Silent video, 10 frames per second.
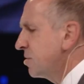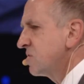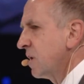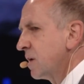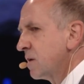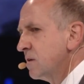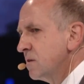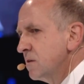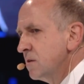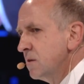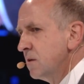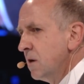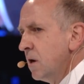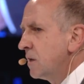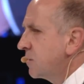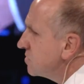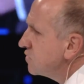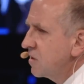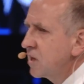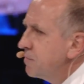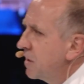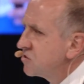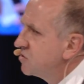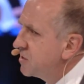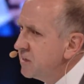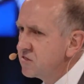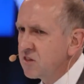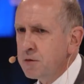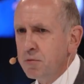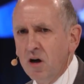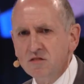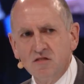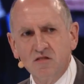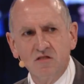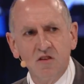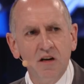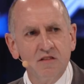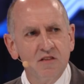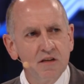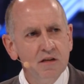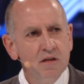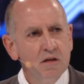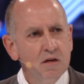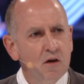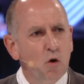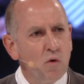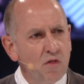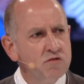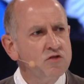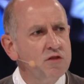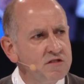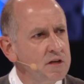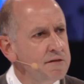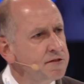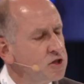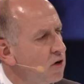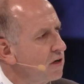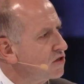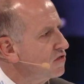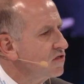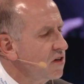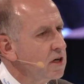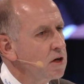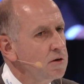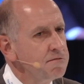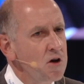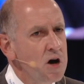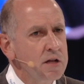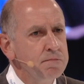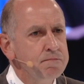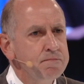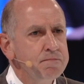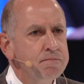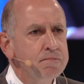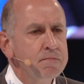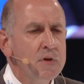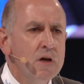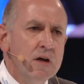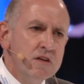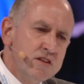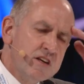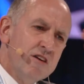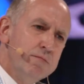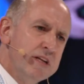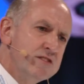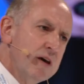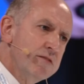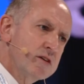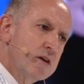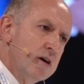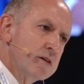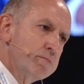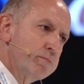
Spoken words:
attack. And it doesn't take much to destabilize a society when those critical infrastructures are taken offline. So the government needs to have a